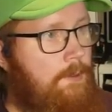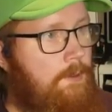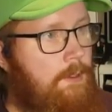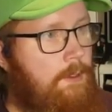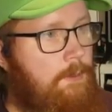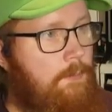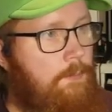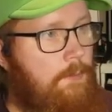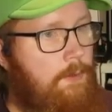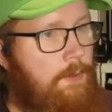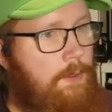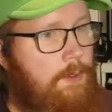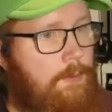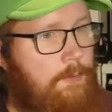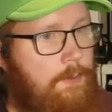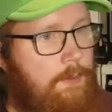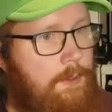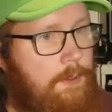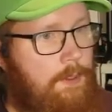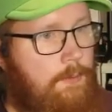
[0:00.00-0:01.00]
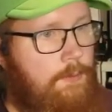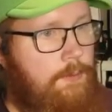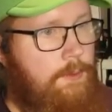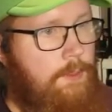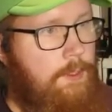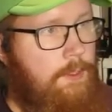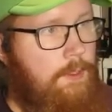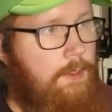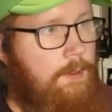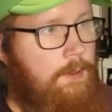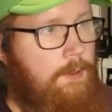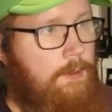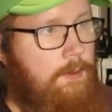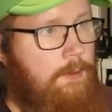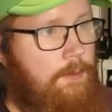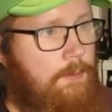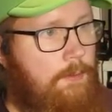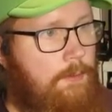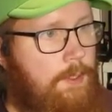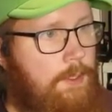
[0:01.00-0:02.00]
teamwork with Yoshi and
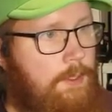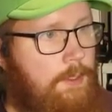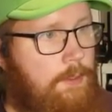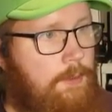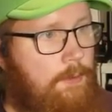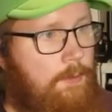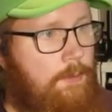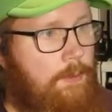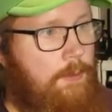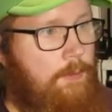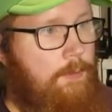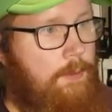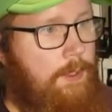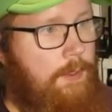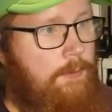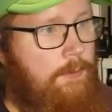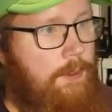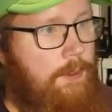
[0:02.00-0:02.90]
uh, Luigi or wh whatever